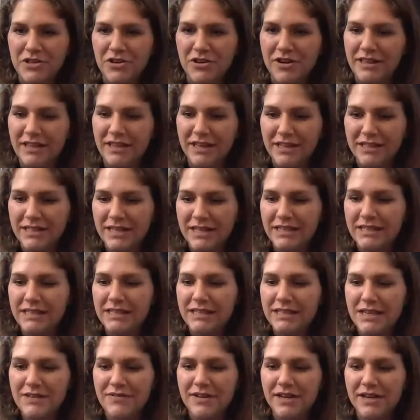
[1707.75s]
during this. And
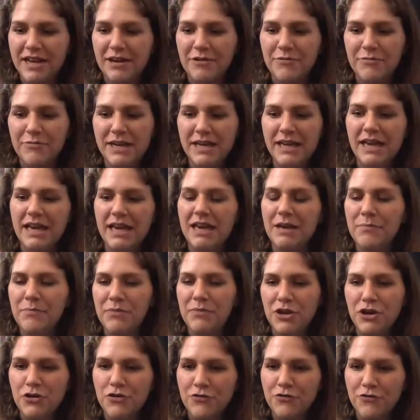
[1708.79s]
Stephen, can we keep
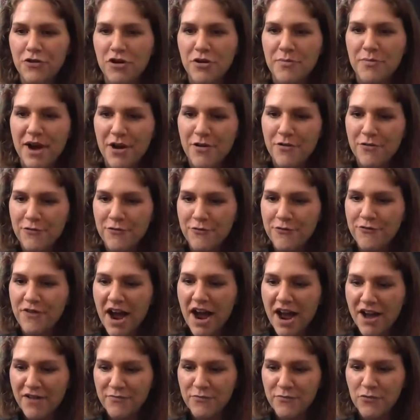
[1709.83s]
you for about
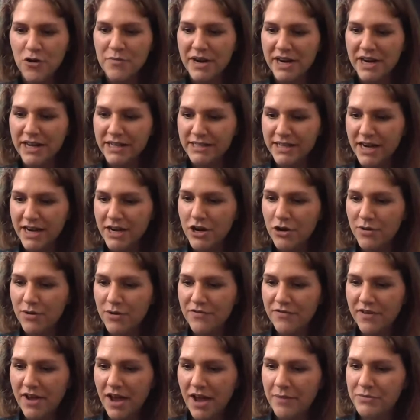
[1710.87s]
5 more minutes? I know
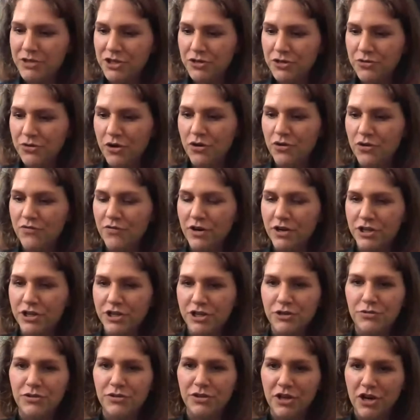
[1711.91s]
we've kept you over
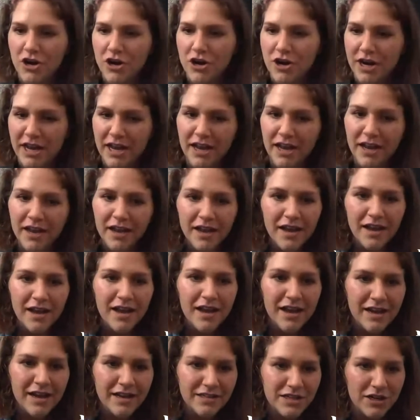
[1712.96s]
2:30.
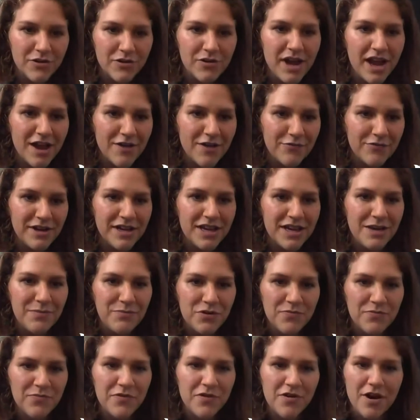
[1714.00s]
Is it okay if we keep
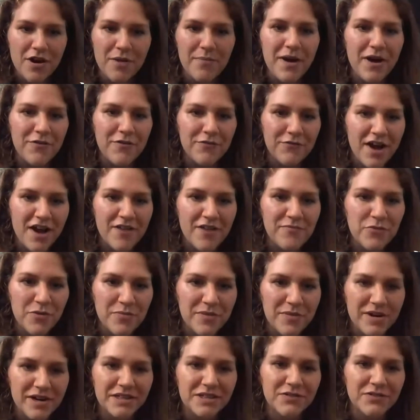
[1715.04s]
you for about 5 more
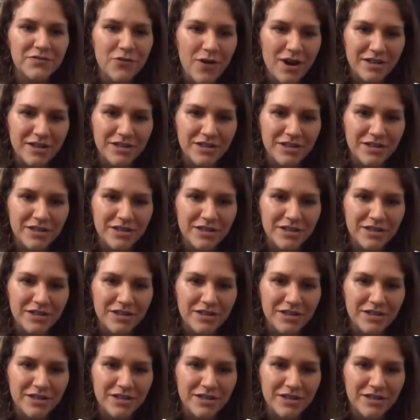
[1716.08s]
minutes of